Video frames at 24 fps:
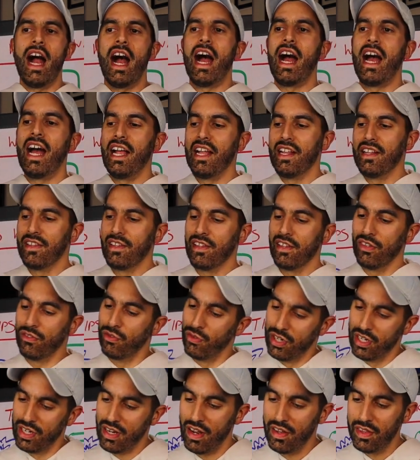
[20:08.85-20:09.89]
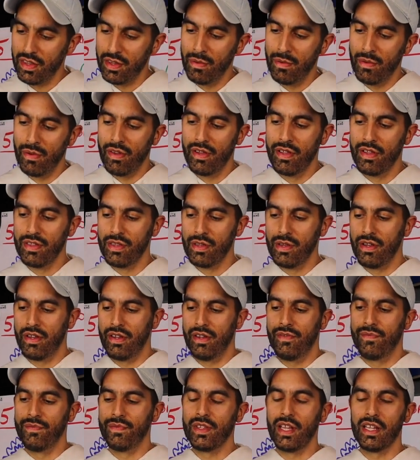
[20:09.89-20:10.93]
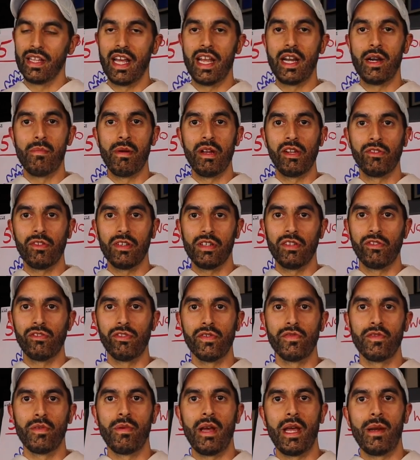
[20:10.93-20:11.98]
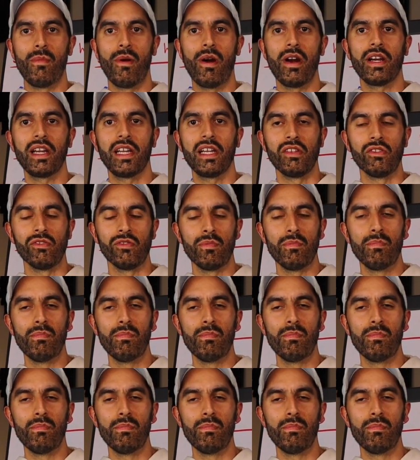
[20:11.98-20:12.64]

And so they cut the, the, the leather based on the silver pen markings.